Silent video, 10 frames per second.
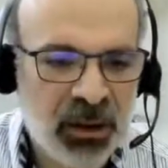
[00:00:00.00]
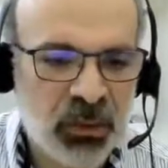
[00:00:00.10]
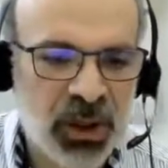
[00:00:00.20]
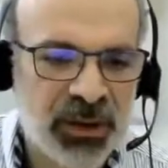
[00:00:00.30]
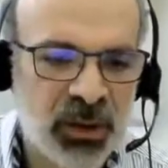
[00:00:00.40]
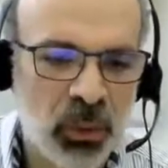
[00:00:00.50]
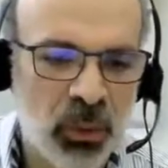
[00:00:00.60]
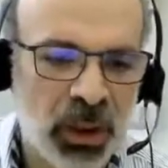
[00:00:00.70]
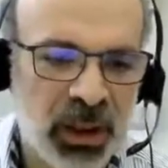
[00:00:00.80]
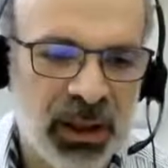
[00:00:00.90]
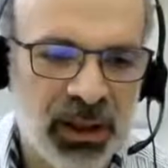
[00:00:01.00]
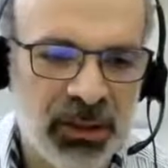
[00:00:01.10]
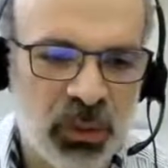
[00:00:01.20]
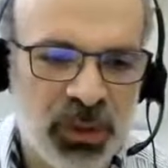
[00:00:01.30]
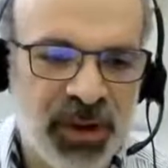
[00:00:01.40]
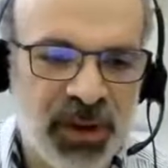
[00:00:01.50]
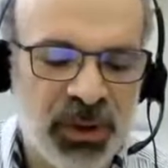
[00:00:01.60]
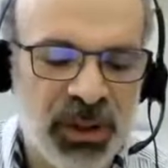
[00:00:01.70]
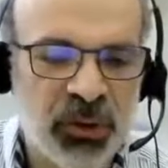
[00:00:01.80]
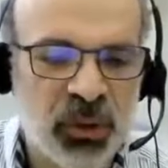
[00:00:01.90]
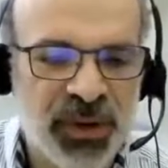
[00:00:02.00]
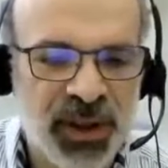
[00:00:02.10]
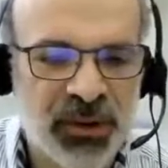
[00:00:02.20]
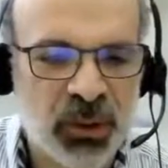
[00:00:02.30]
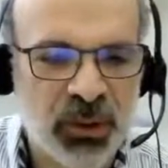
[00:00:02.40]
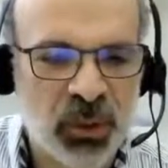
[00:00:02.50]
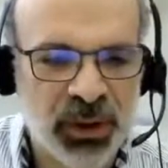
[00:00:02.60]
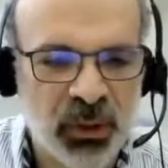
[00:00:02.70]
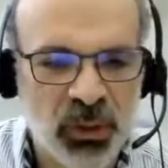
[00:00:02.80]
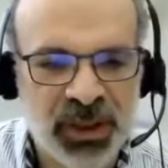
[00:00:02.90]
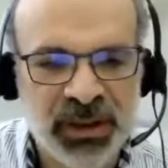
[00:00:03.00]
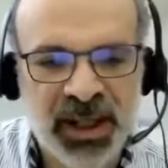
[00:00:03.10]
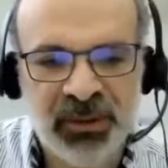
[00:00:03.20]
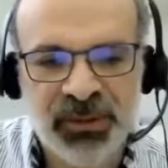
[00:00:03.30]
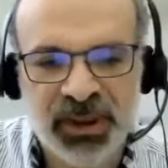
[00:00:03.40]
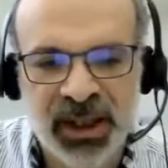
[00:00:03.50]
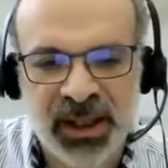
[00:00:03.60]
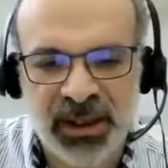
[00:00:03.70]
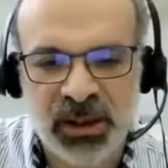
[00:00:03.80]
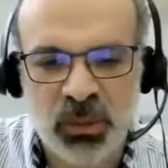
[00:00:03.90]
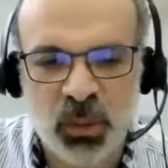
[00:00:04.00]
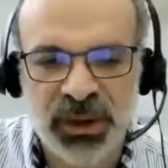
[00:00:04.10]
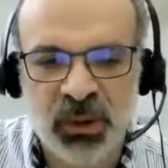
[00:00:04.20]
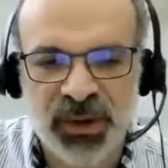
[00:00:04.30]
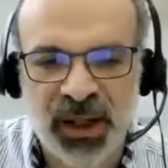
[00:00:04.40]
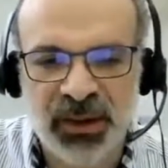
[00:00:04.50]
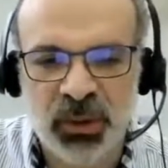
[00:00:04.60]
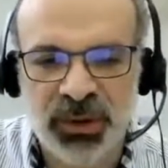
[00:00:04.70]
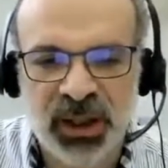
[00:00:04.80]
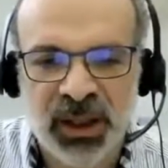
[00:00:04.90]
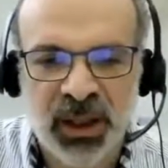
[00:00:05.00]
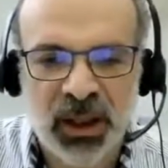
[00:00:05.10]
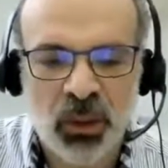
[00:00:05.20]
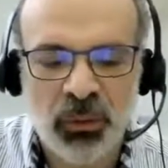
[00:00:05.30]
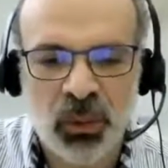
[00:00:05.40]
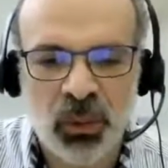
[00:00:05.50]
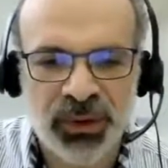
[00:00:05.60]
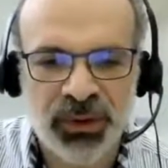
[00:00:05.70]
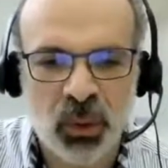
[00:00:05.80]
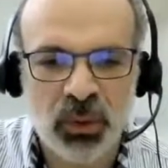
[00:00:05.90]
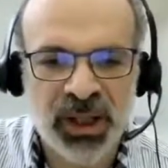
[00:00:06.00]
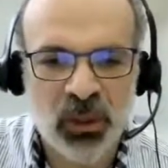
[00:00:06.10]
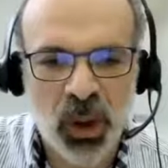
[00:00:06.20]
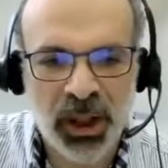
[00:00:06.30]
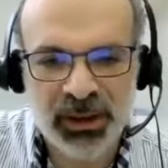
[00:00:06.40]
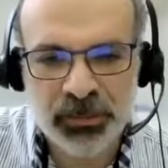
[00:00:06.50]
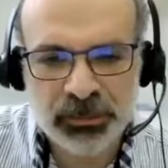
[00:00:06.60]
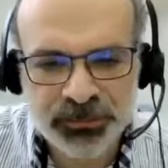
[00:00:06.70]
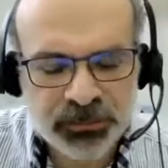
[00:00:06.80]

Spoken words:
Right, so so this is without consensus on the left, and with consensus, of course, only one